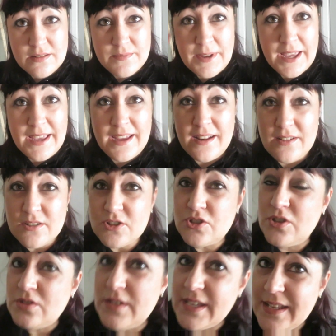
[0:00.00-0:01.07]
My hair looks
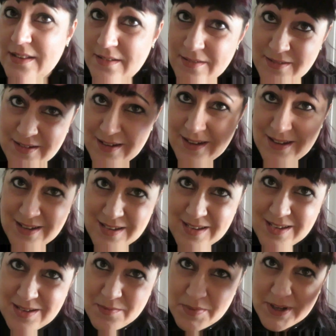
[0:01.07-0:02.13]
shocking,
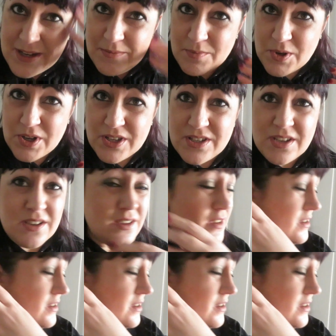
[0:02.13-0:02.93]
but never mind.